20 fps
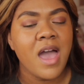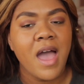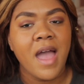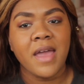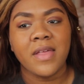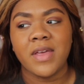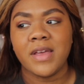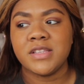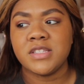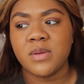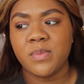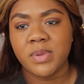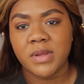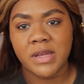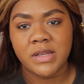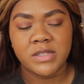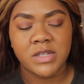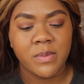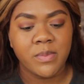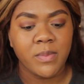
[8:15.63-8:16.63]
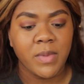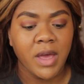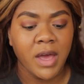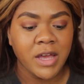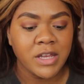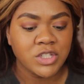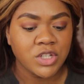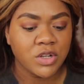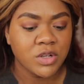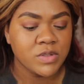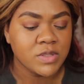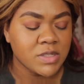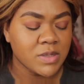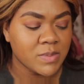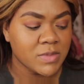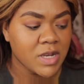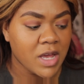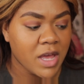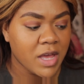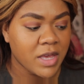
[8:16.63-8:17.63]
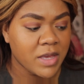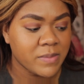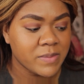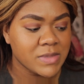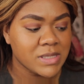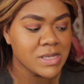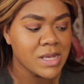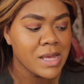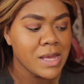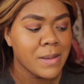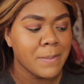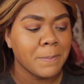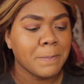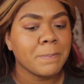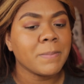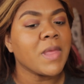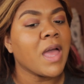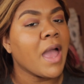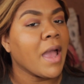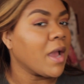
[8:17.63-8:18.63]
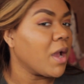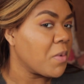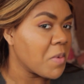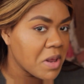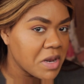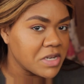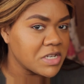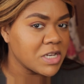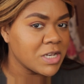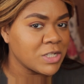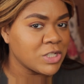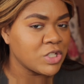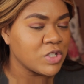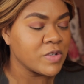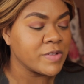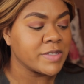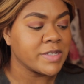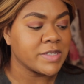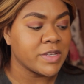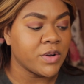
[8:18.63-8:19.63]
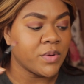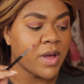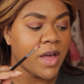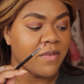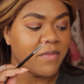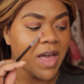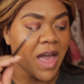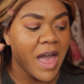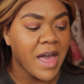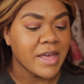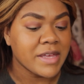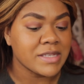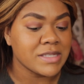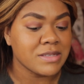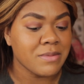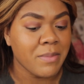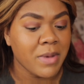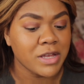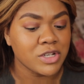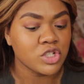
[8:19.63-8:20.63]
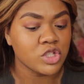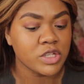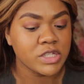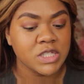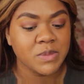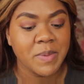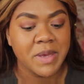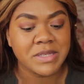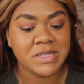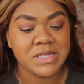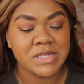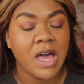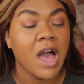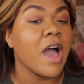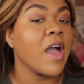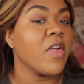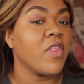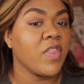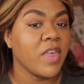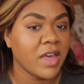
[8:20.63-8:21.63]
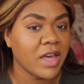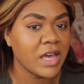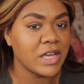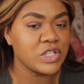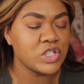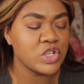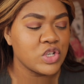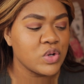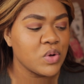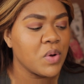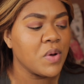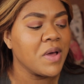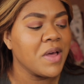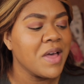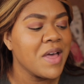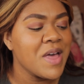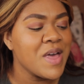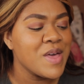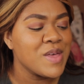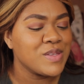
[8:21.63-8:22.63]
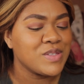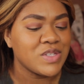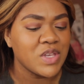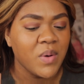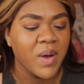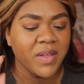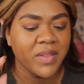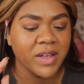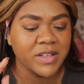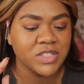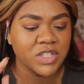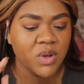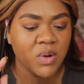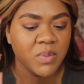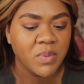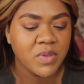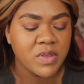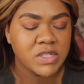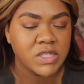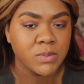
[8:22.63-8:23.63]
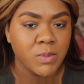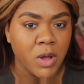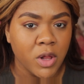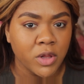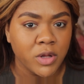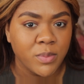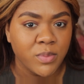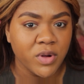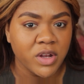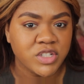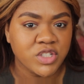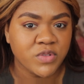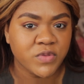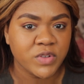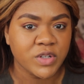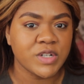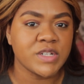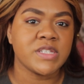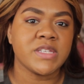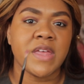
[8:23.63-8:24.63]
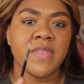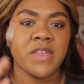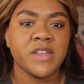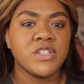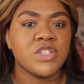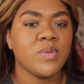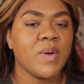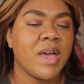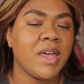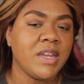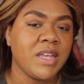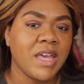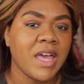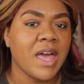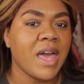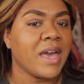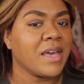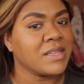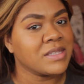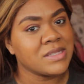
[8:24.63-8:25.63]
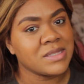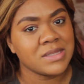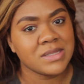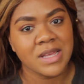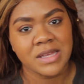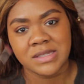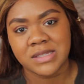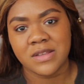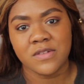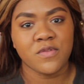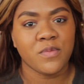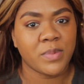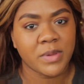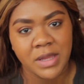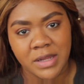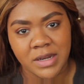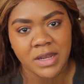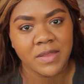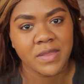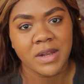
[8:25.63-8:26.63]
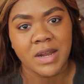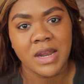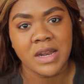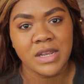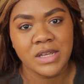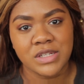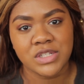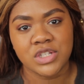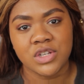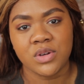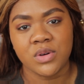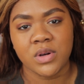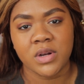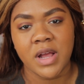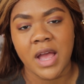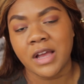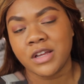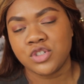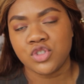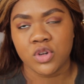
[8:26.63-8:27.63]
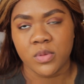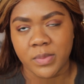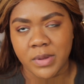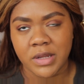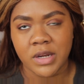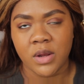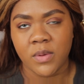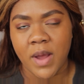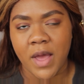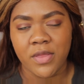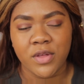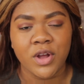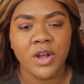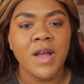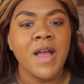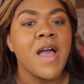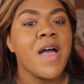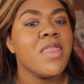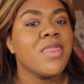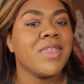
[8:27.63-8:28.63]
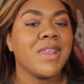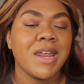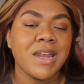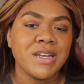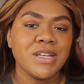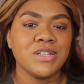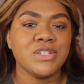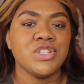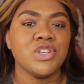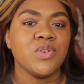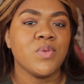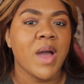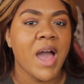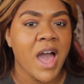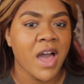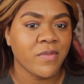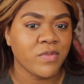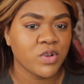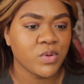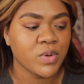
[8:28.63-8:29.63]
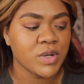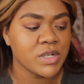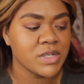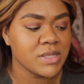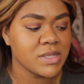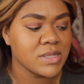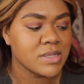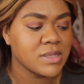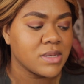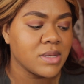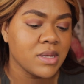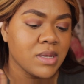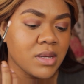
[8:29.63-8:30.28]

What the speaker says: I like to blend up my eyeshadows sometimes, I can run into issues because I don't have as much lid space as I think I do. So I like to go in with a smaller brush first and then do any excessive blending that I need to, or extra blending rather, that I need to afterwards.